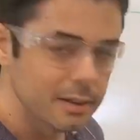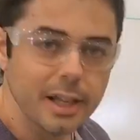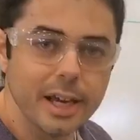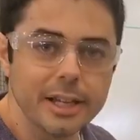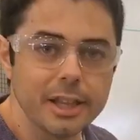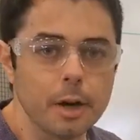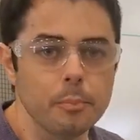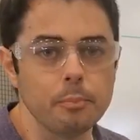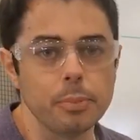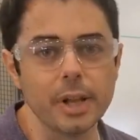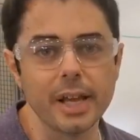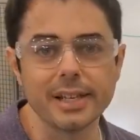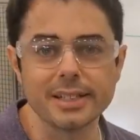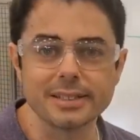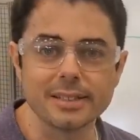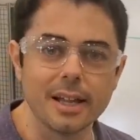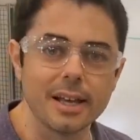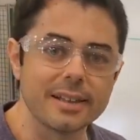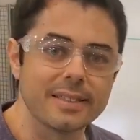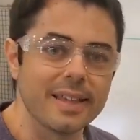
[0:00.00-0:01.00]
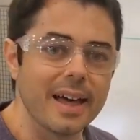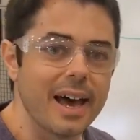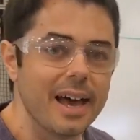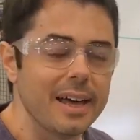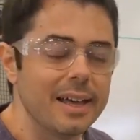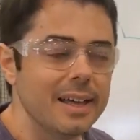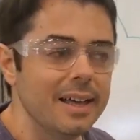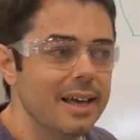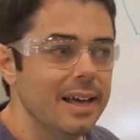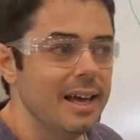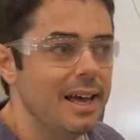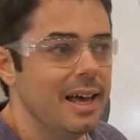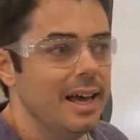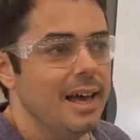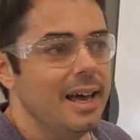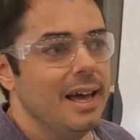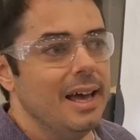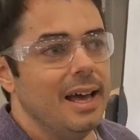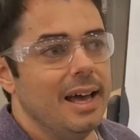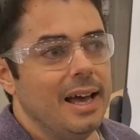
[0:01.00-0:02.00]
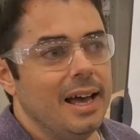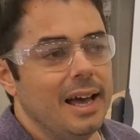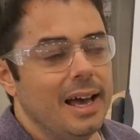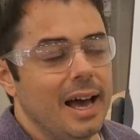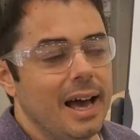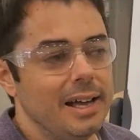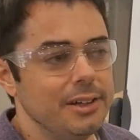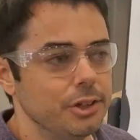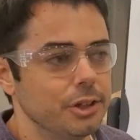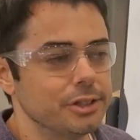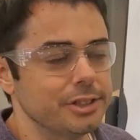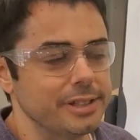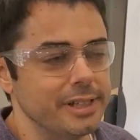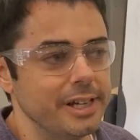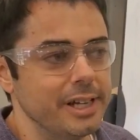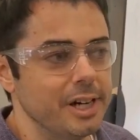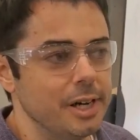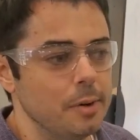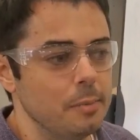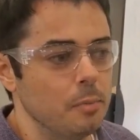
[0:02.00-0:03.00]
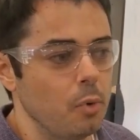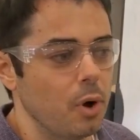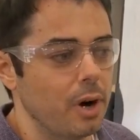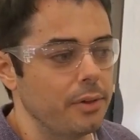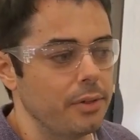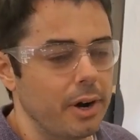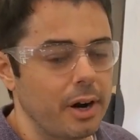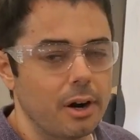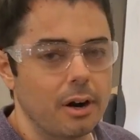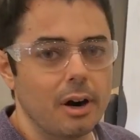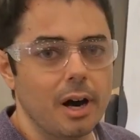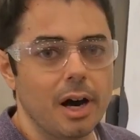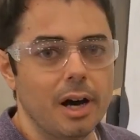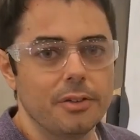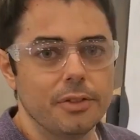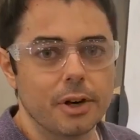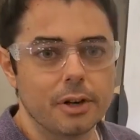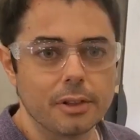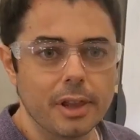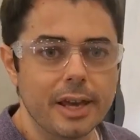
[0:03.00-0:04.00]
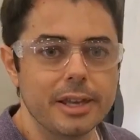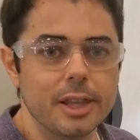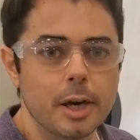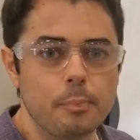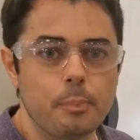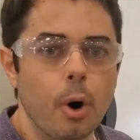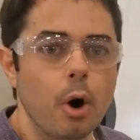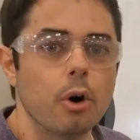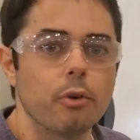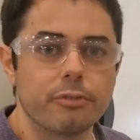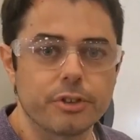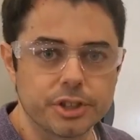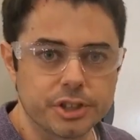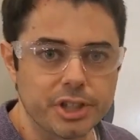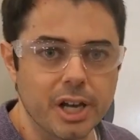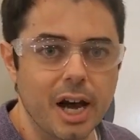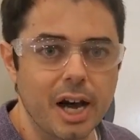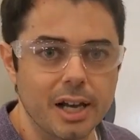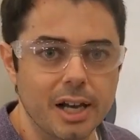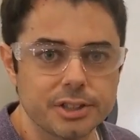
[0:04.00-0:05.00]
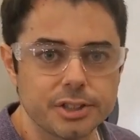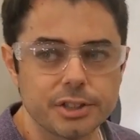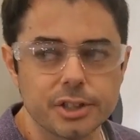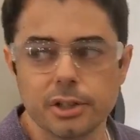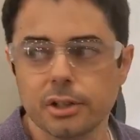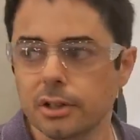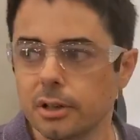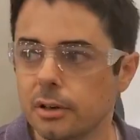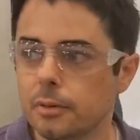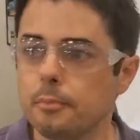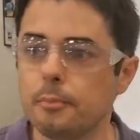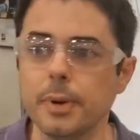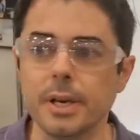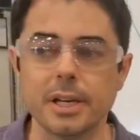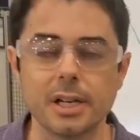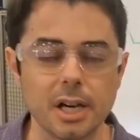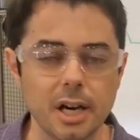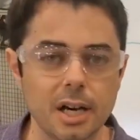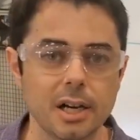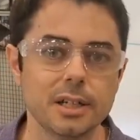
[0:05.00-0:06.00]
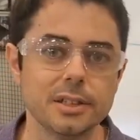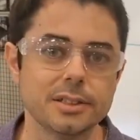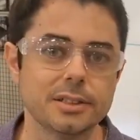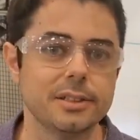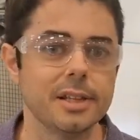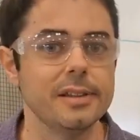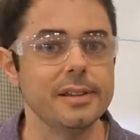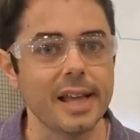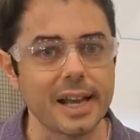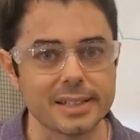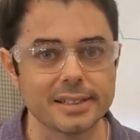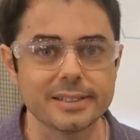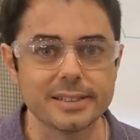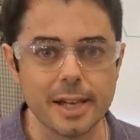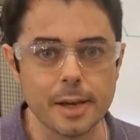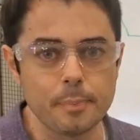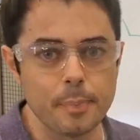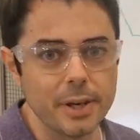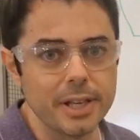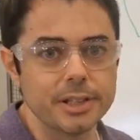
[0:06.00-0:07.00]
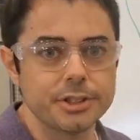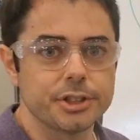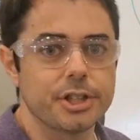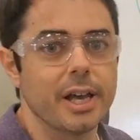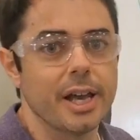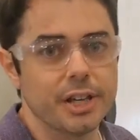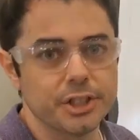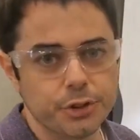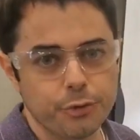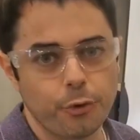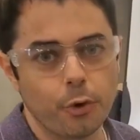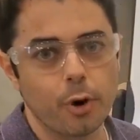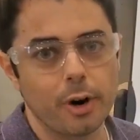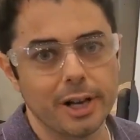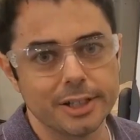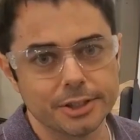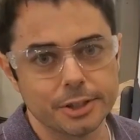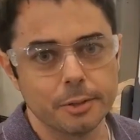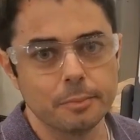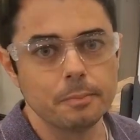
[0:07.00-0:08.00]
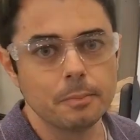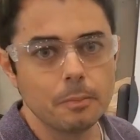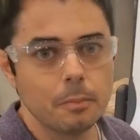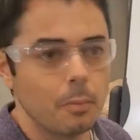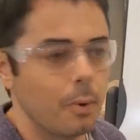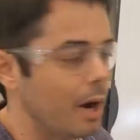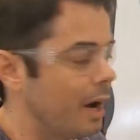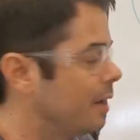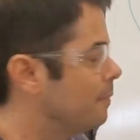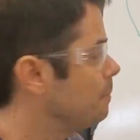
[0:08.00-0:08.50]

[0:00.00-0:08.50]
and you'll see them where they're laid up oversized, because the next step is to S4S them, right? So now